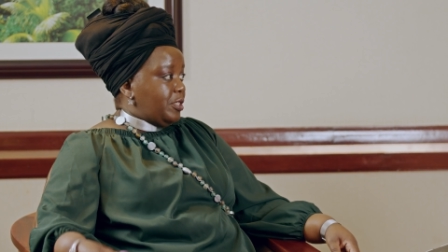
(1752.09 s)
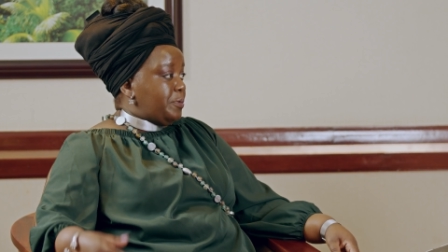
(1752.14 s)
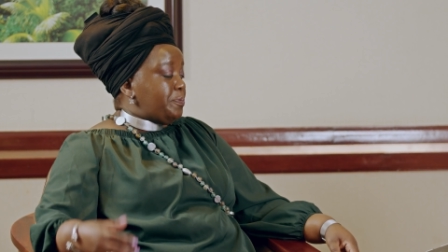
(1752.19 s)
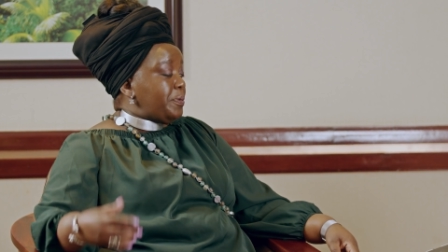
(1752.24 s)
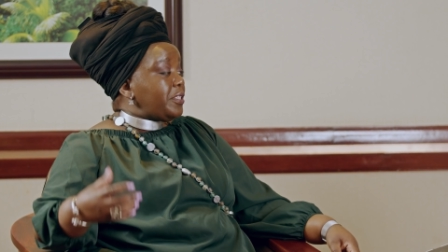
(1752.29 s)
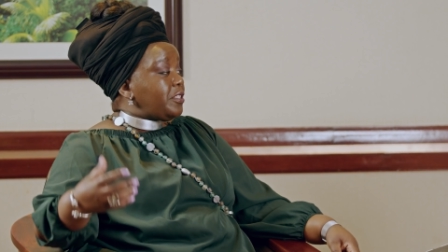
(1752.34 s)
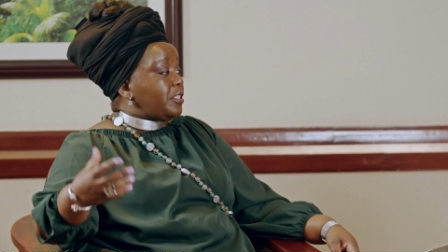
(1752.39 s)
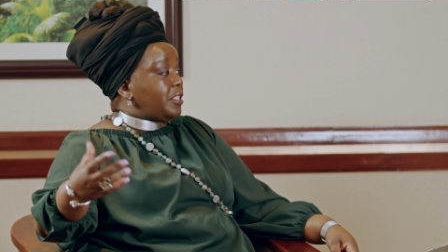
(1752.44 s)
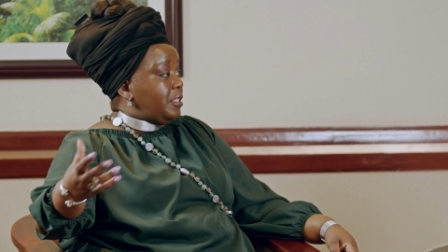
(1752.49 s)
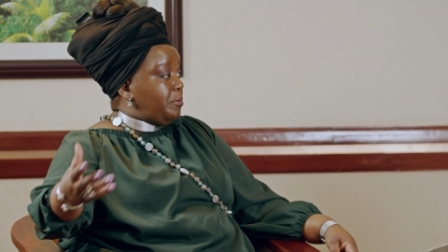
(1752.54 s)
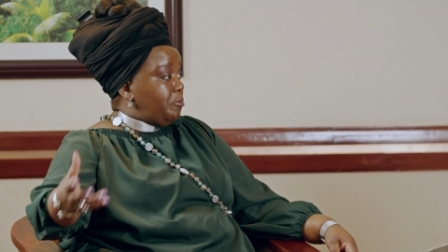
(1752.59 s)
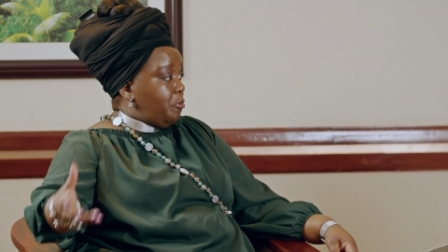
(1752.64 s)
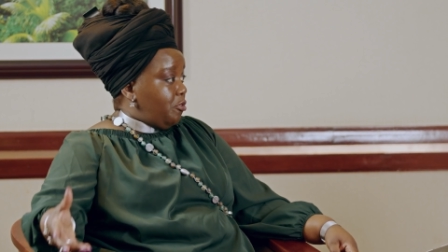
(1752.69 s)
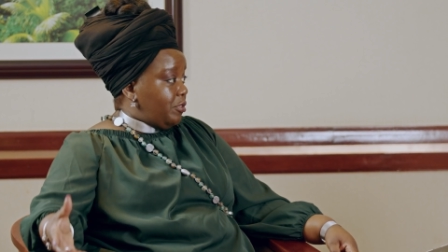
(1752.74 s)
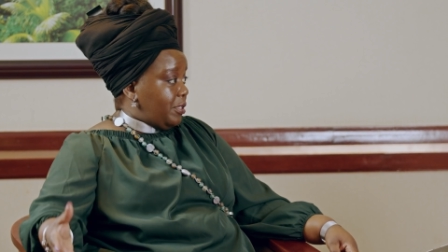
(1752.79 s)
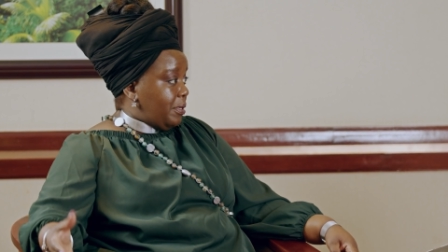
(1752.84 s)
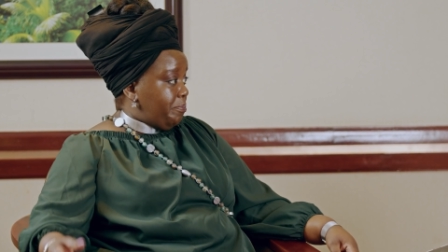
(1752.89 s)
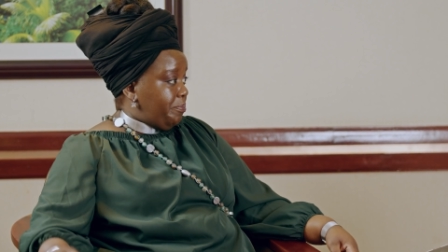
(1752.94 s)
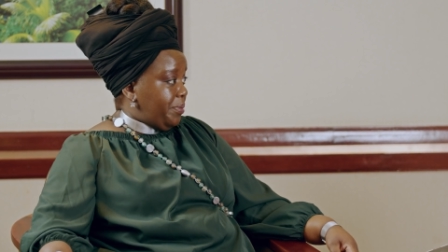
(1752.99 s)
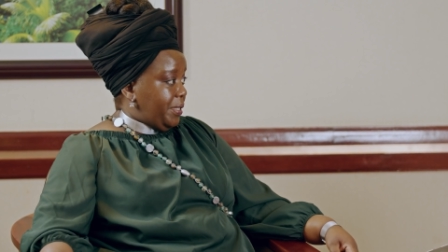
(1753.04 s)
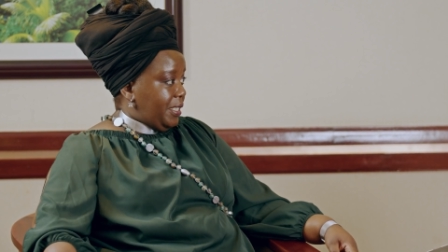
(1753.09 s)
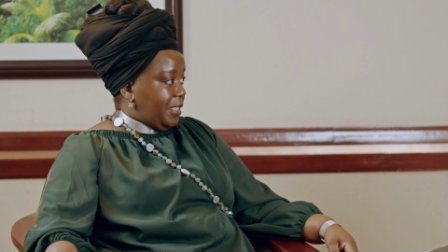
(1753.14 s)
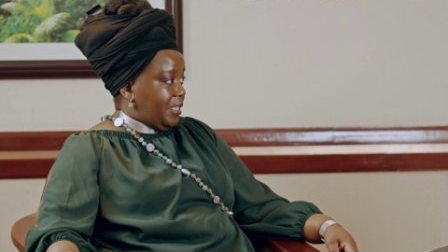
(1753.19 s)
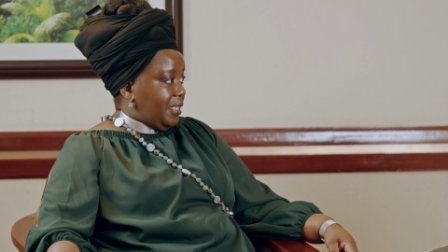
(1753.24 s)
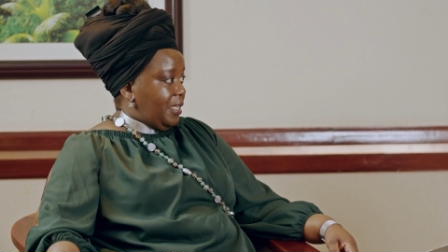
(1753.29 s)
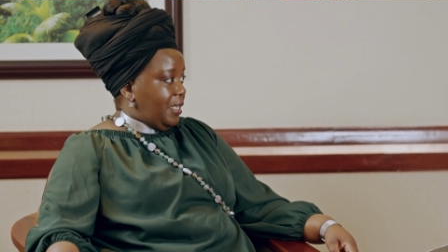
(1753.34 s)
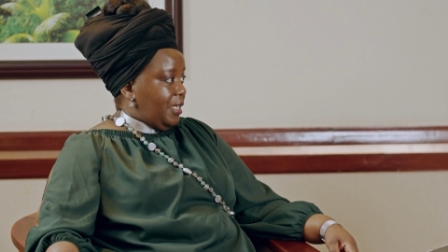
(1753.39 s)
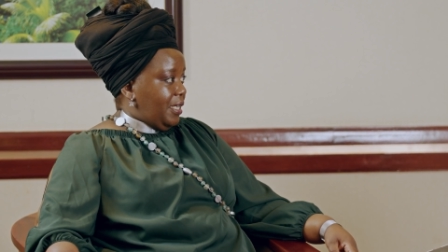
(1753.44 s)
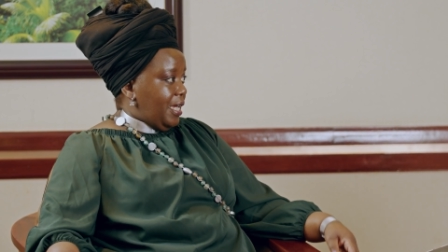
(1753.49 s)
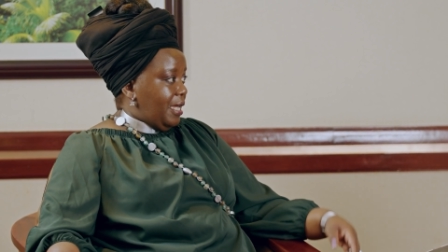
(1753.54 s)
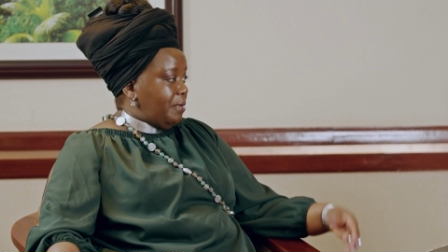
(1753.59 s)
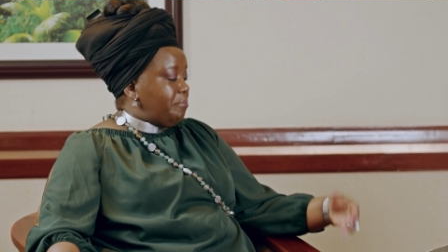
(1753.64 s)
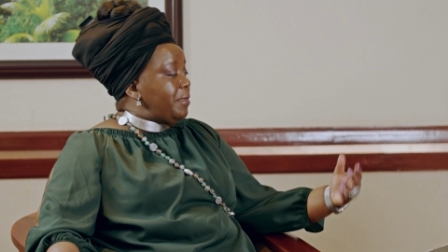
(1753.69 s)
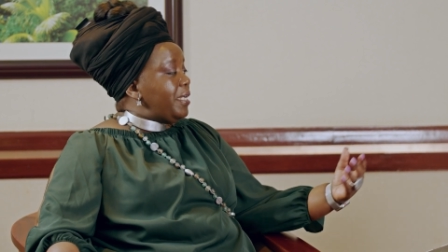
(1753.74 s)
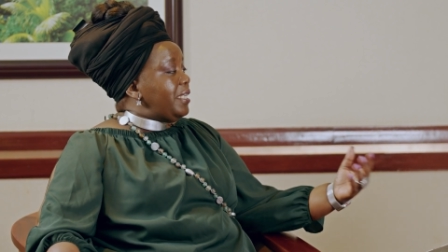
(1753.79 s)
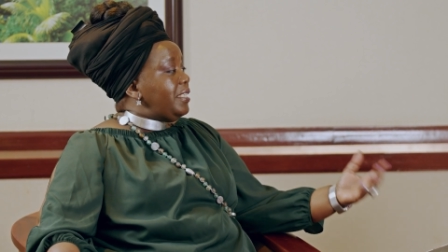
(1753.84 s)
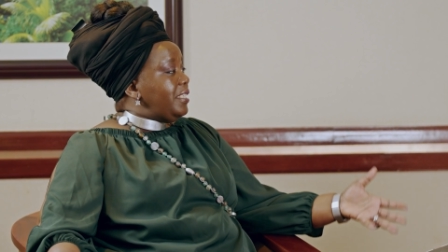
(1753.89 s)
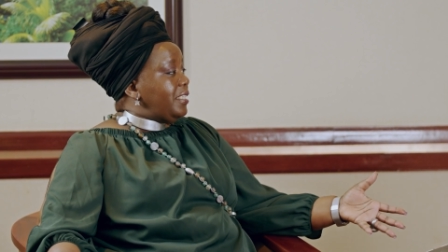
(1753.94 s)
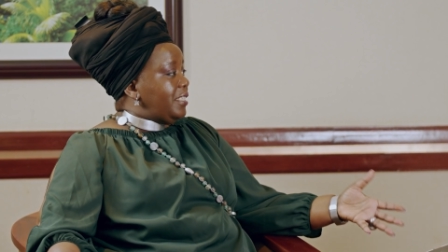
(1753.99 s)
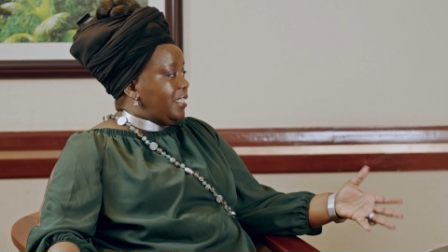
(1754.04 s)
especially in Mozambique and
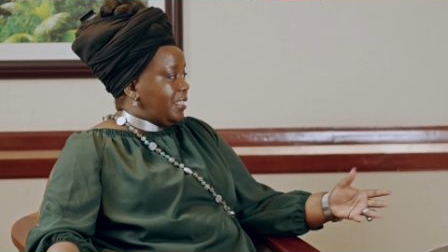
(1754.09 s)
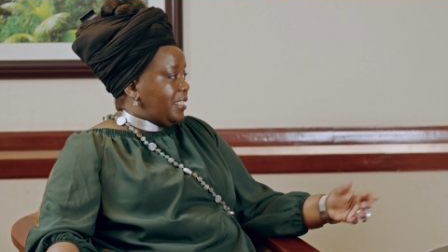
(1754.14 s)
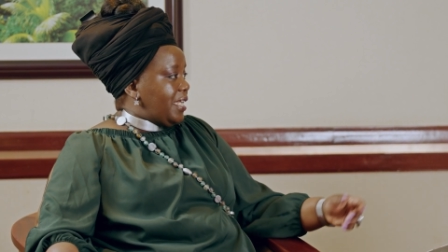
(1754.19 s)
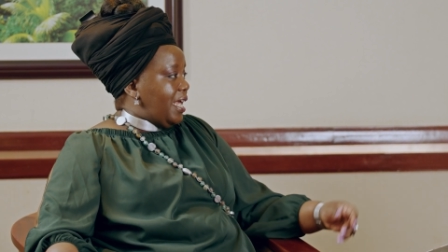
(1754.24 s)
mainly the